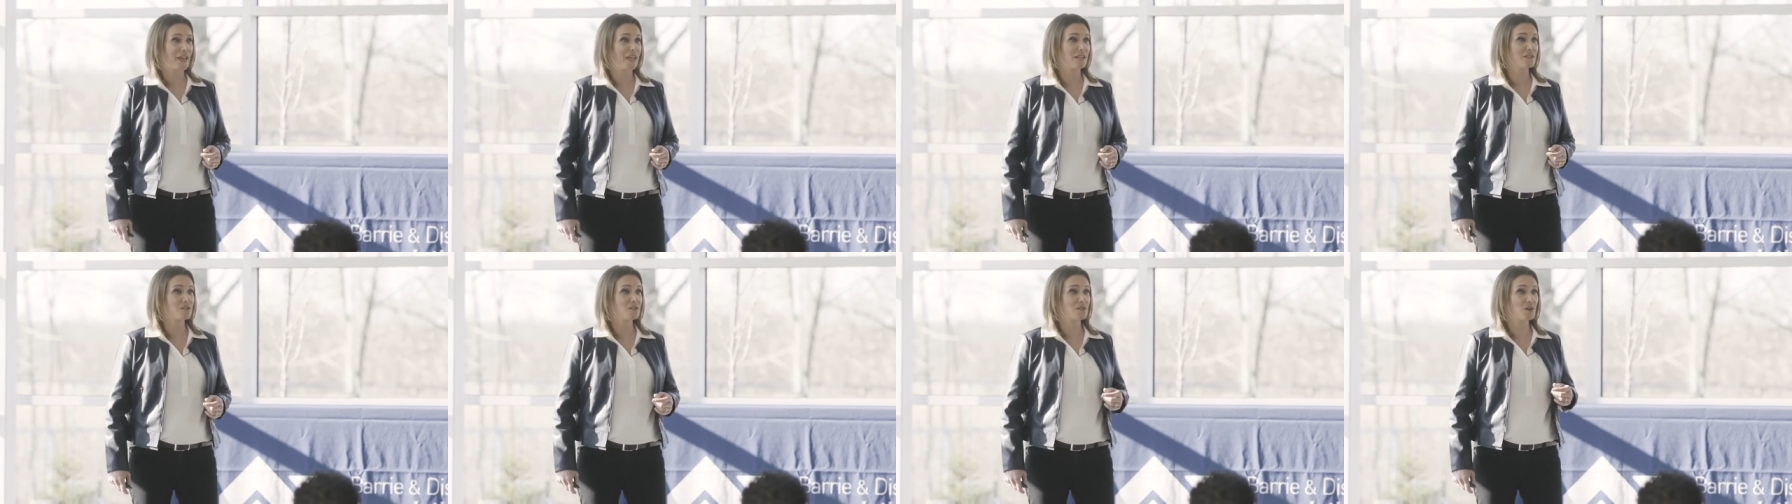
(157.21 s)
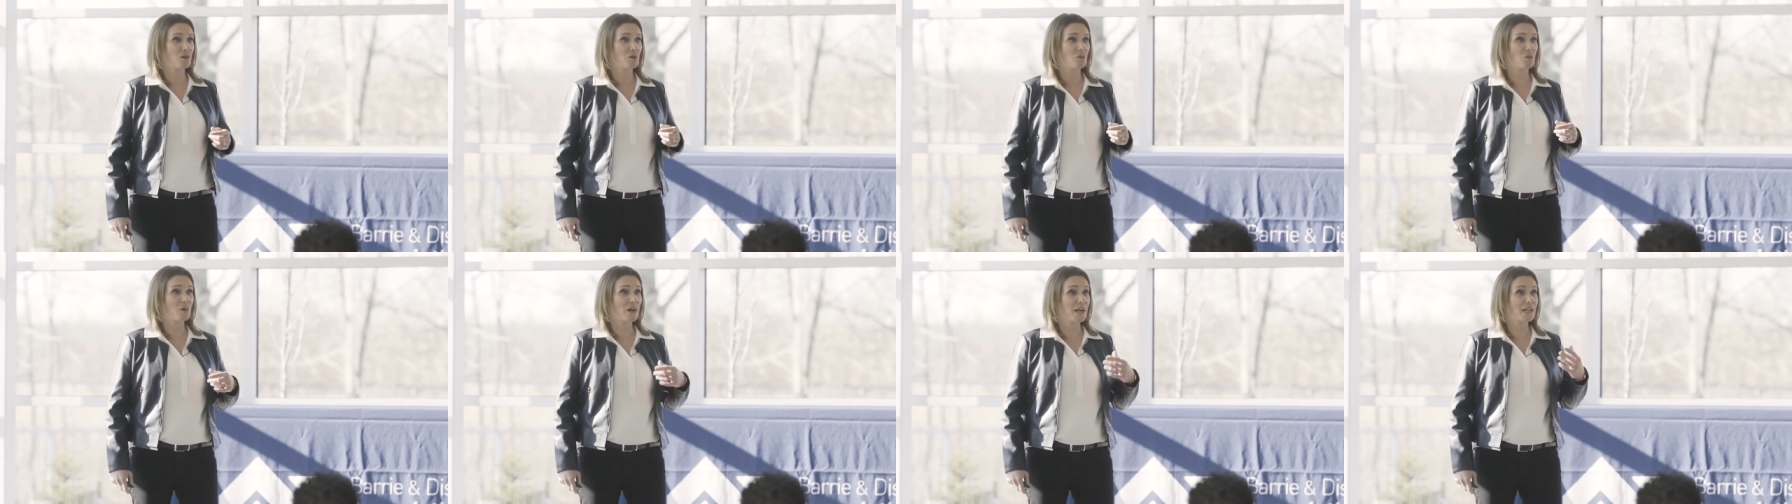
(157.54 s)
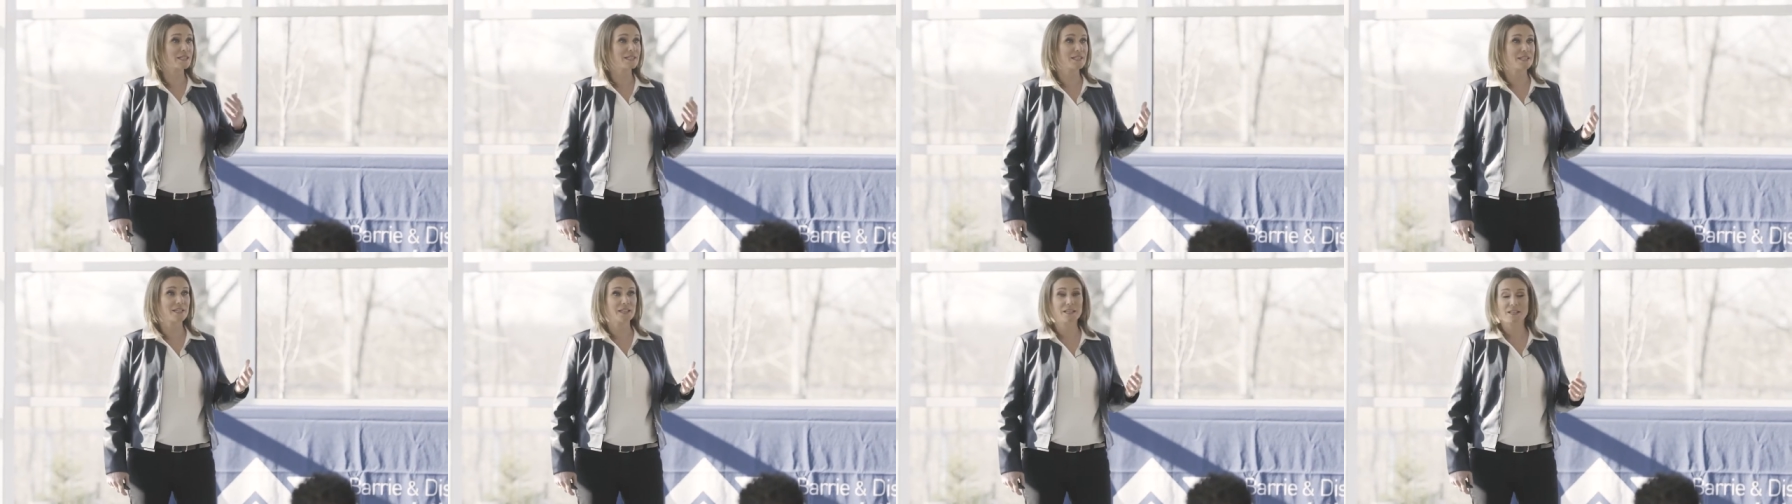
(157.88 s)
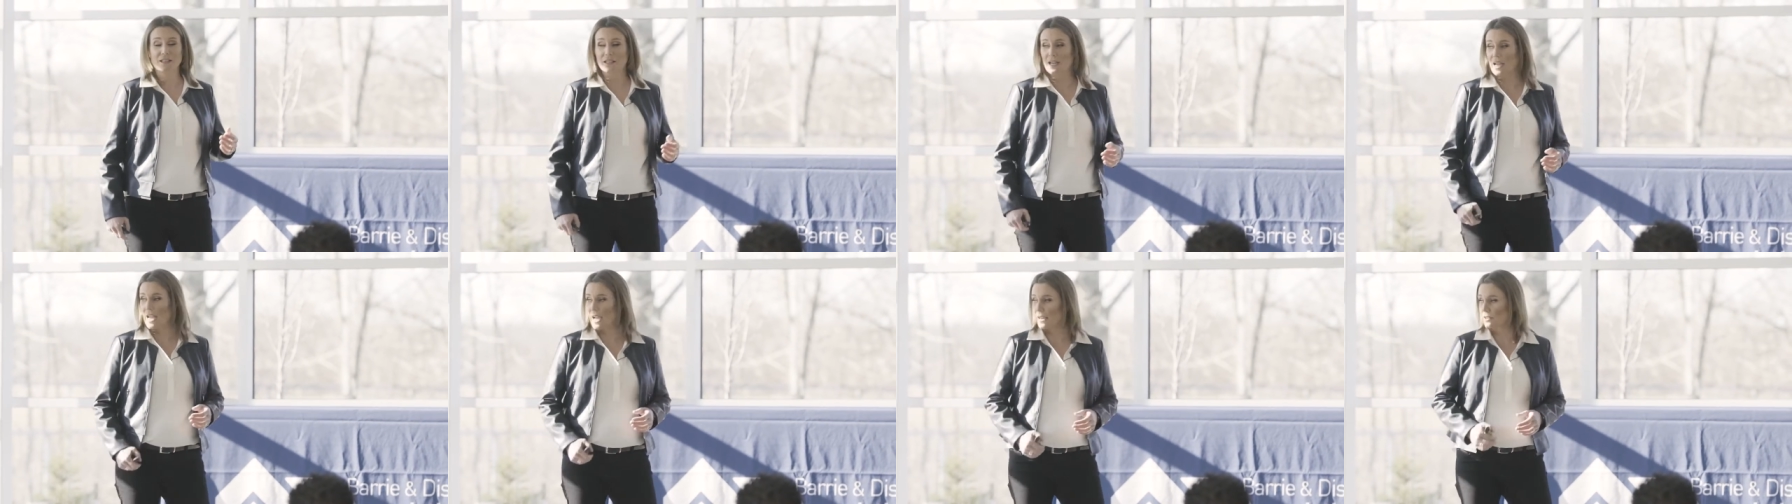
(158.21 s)
And so what I
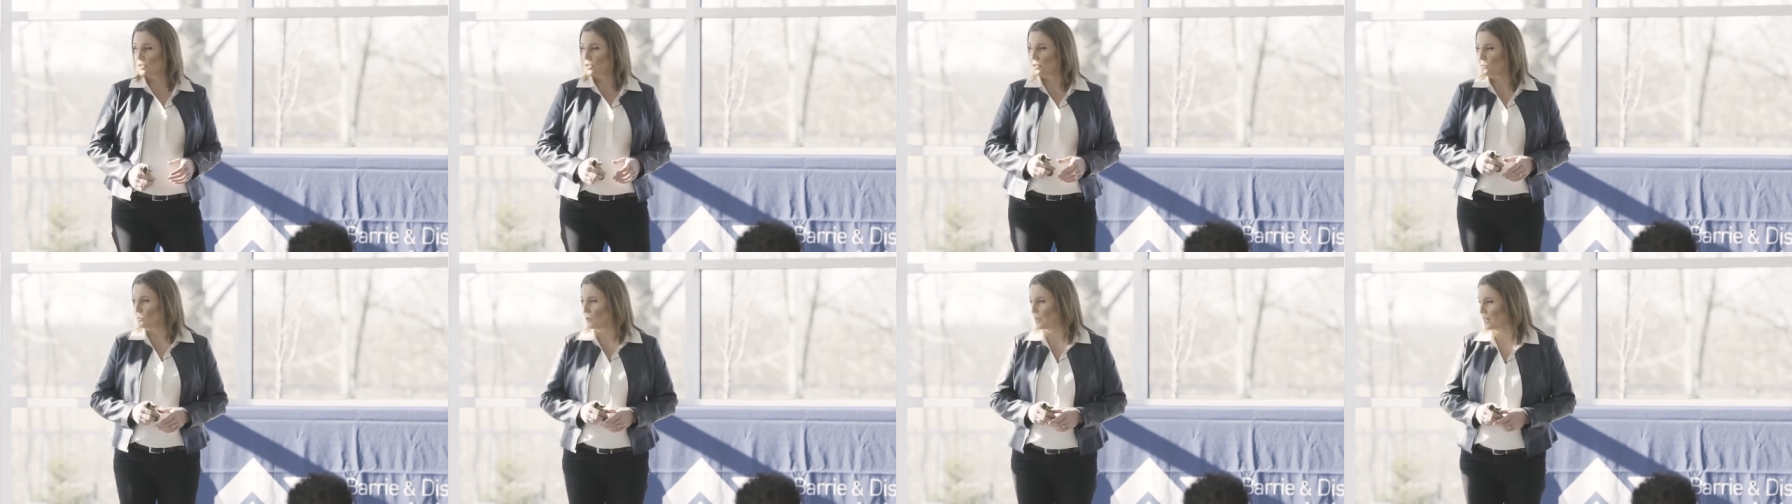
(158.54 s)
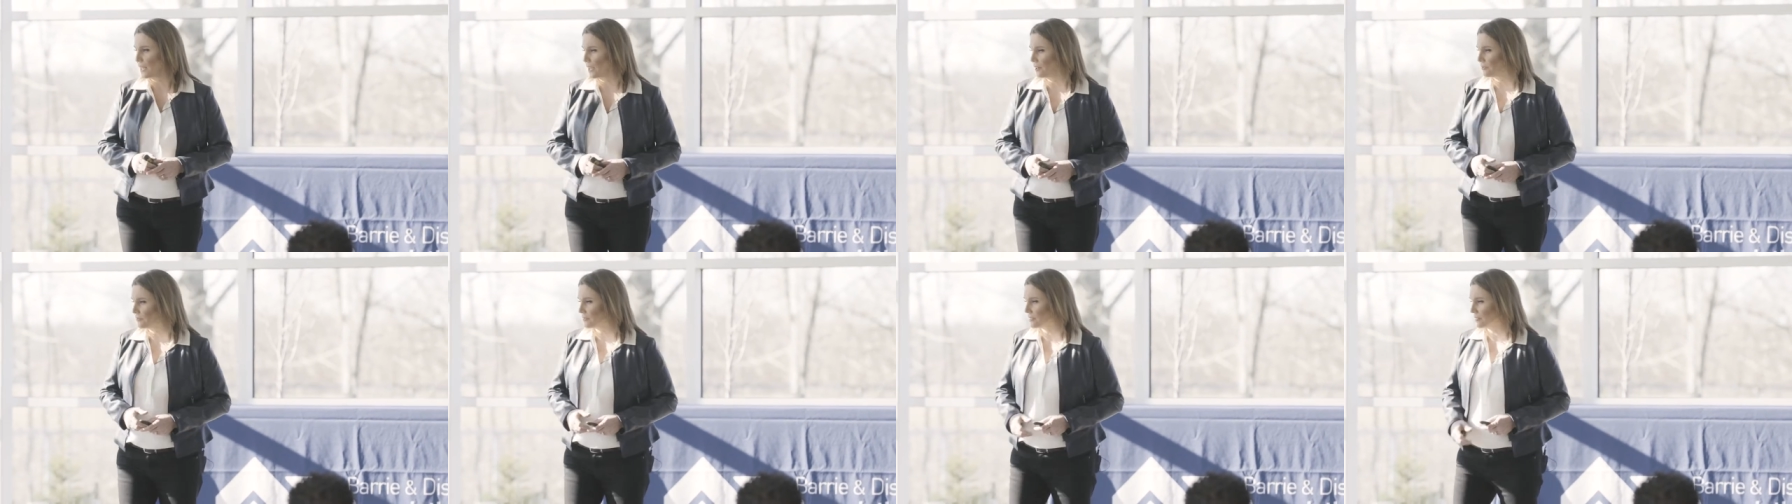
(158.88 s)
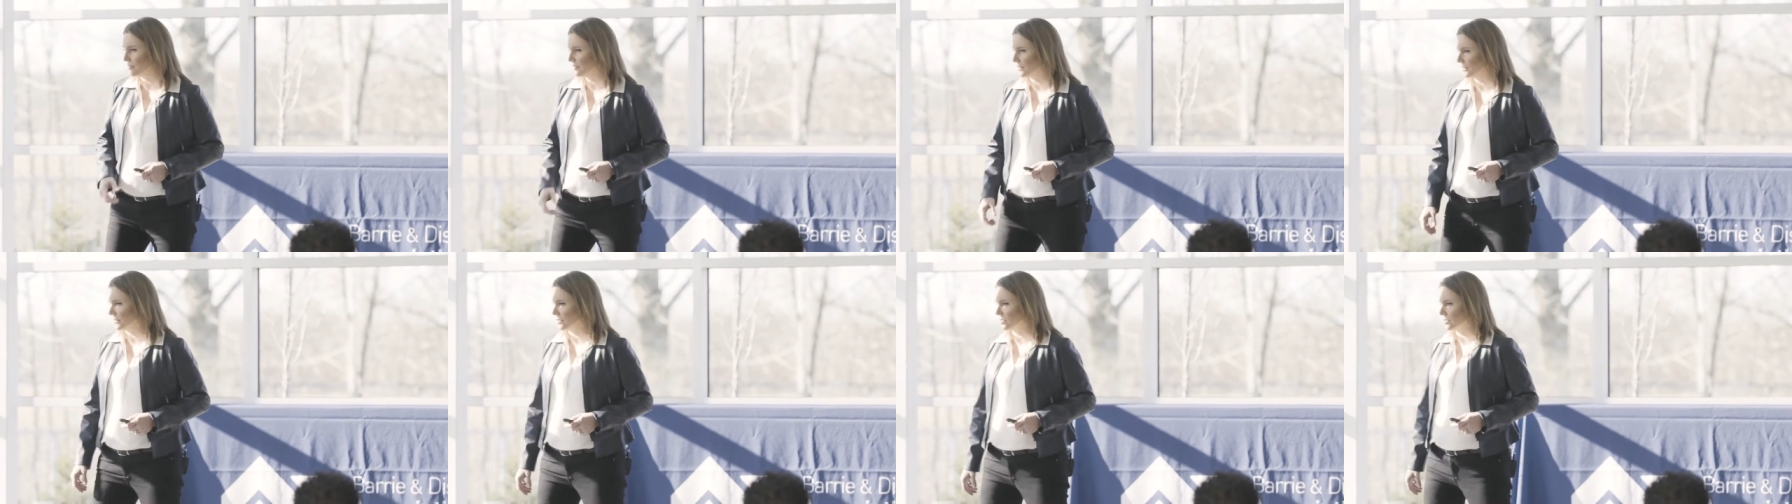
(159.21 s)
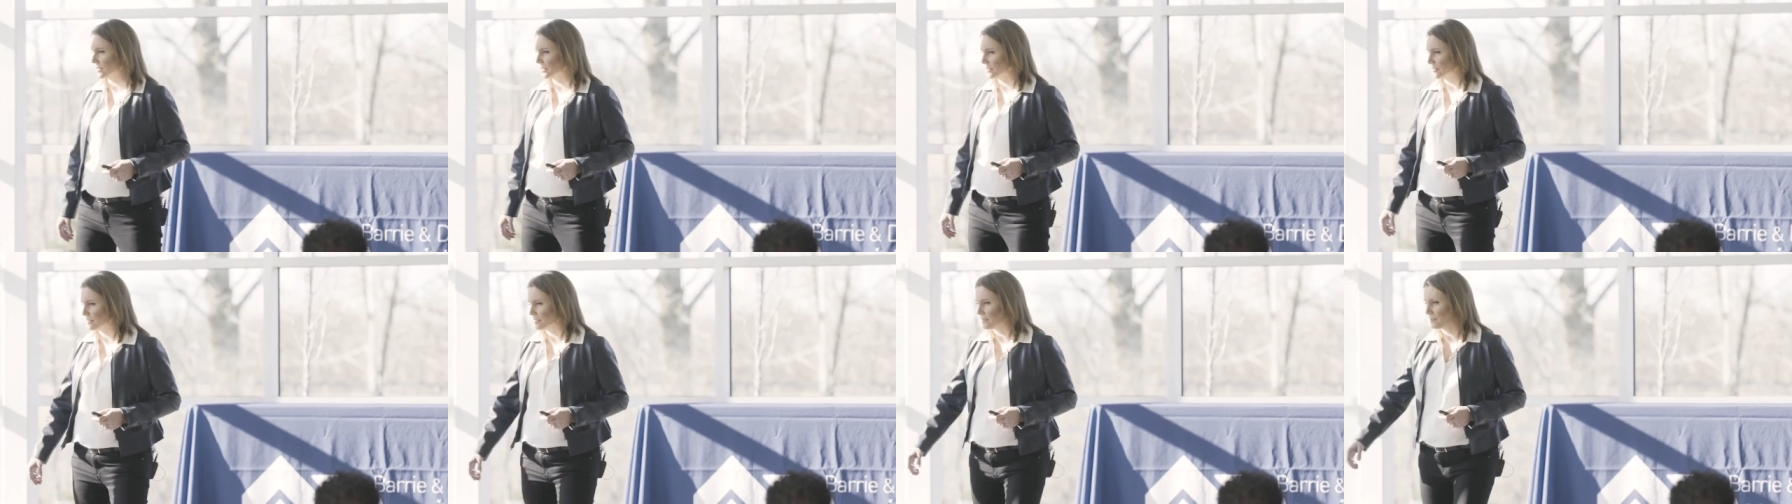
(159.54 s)
did, I actually went out. I'm going
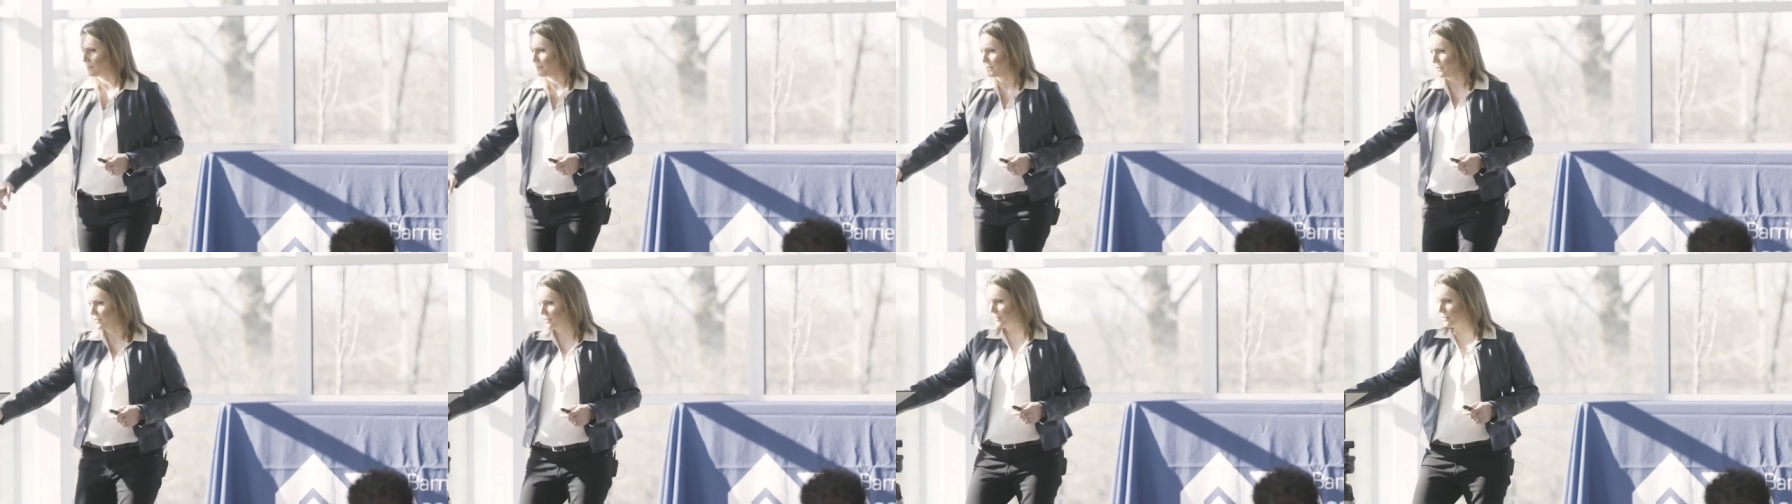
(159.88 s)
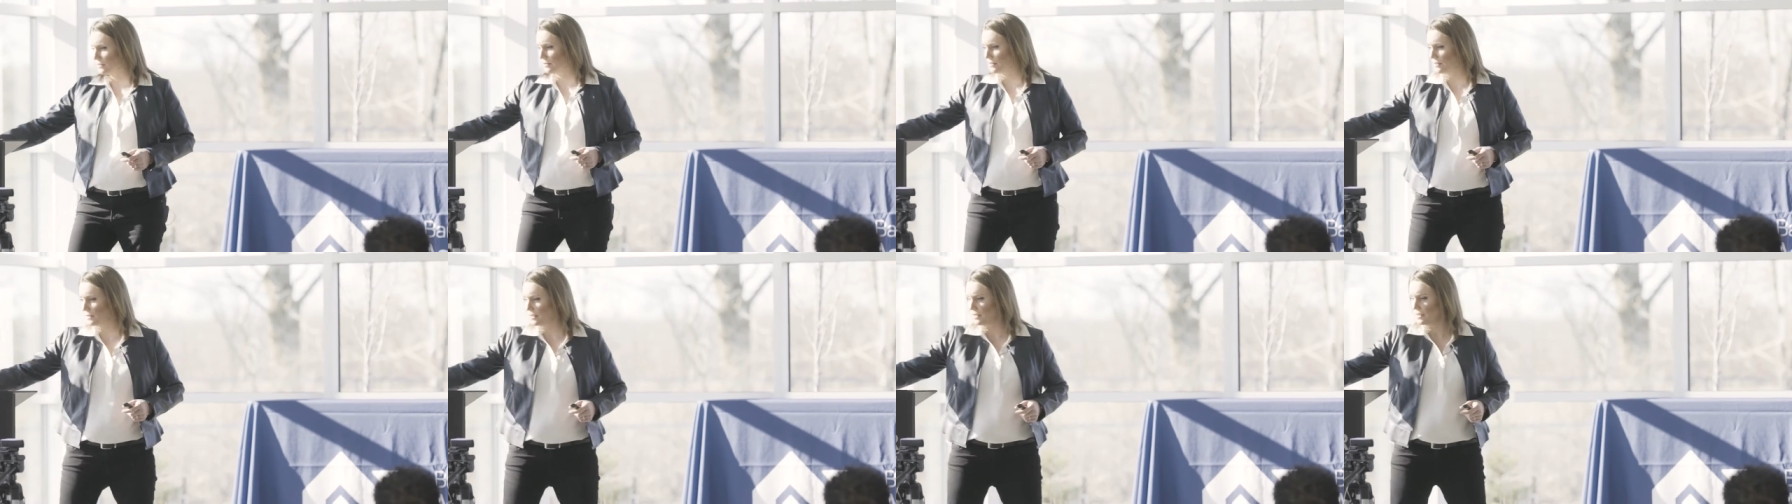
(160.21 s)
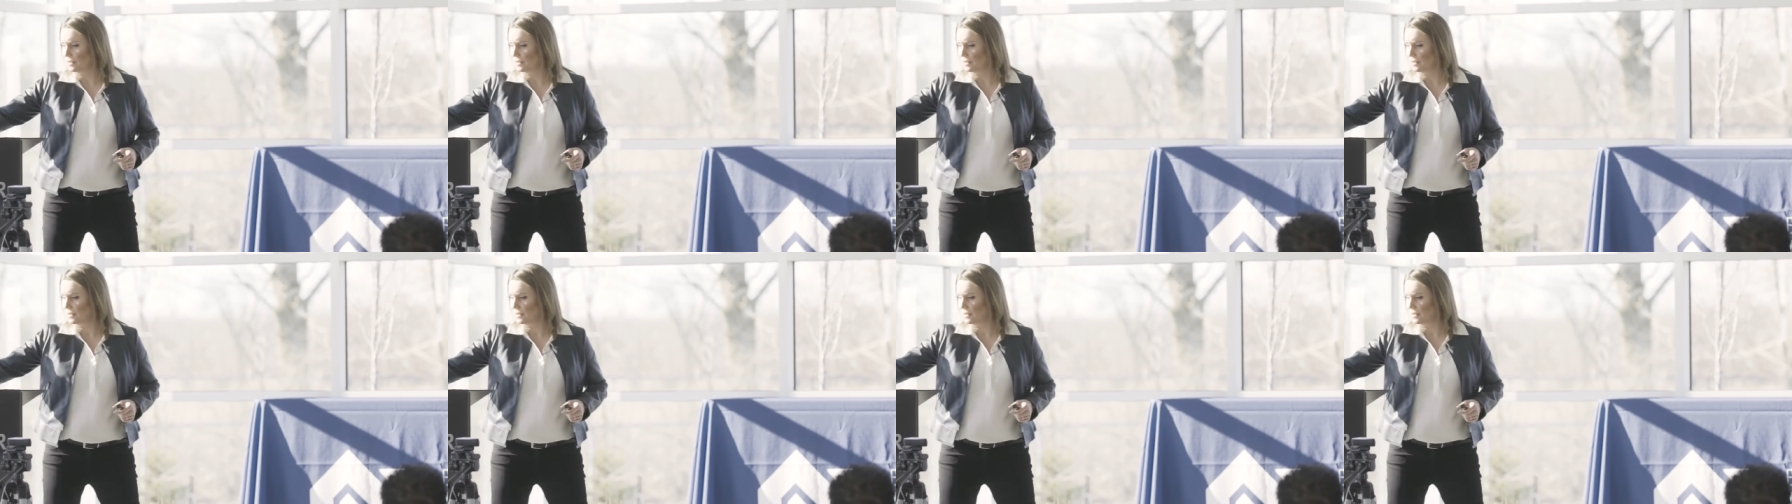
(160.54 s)
to share this with you.